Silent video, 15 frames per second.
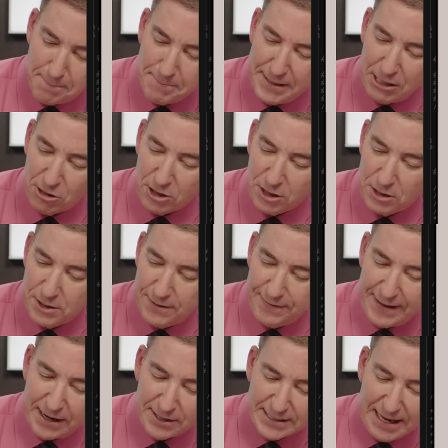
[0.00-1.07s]
mirrored
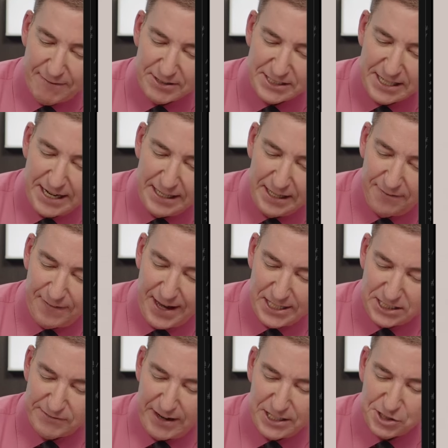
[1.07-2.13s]
their devastating
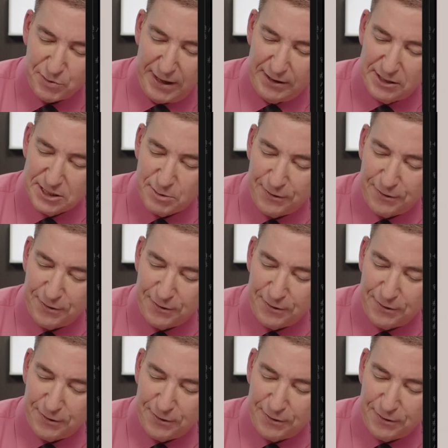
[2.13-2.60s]
events, Venezuela's,